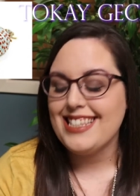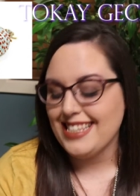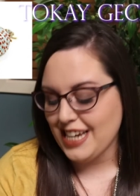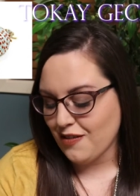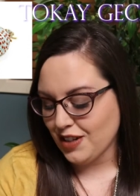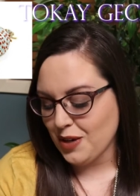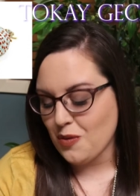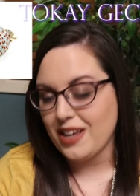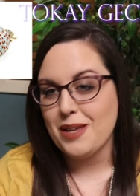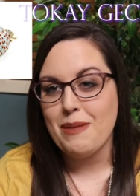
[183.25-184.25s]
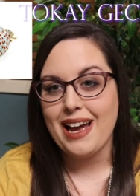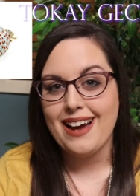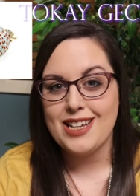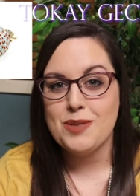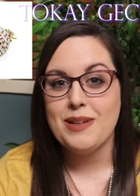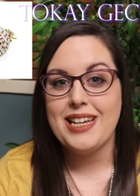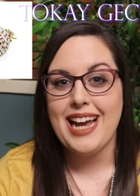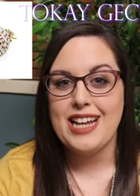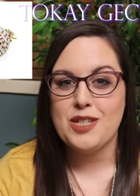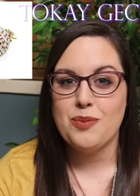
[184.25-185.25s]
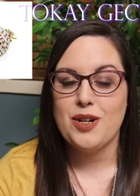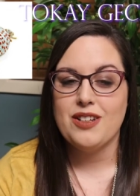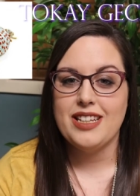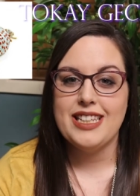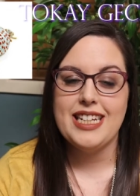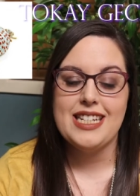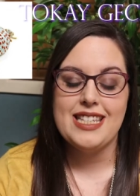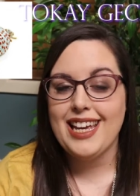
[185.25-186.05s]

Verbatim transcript: This is definitely one that my husband had to put on the list.